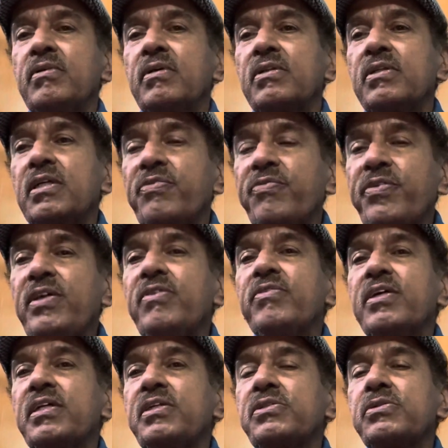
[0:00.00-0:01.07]
that fever
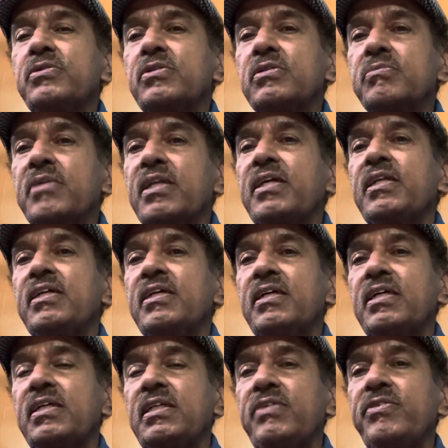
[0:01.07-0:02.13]
is due to malaria
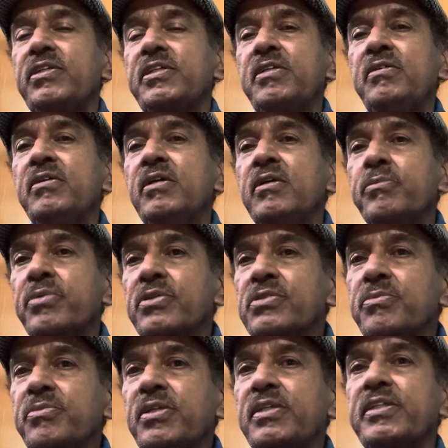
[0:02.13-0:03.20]
and he will give
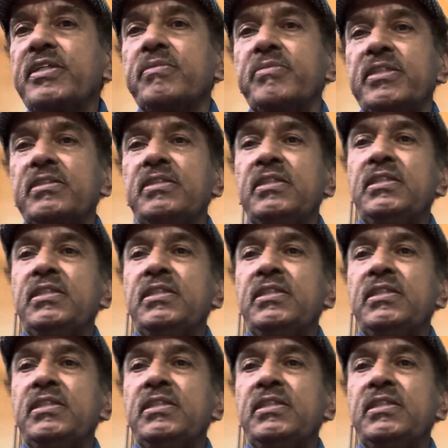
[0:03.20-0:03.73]
presumptive treatment.